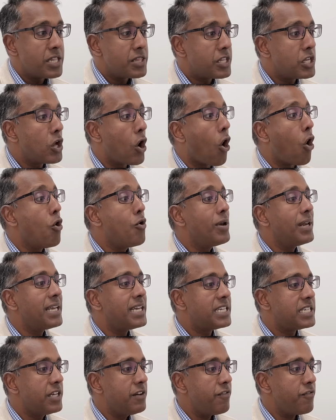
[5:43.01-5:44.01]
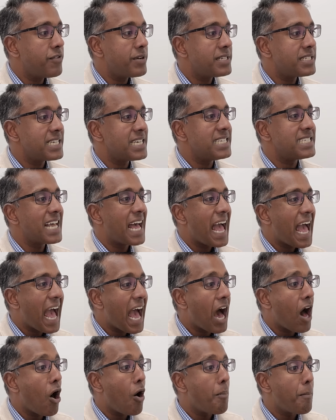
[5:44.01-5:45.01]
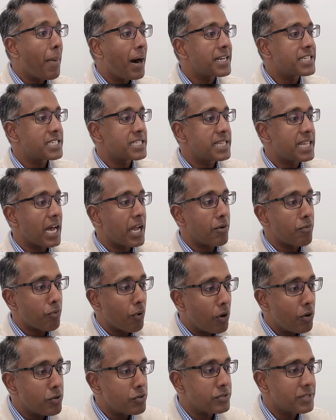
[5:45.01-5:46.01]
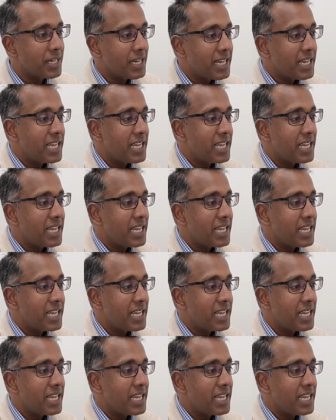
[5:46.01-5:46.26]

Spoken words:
The only difference is how much they rose.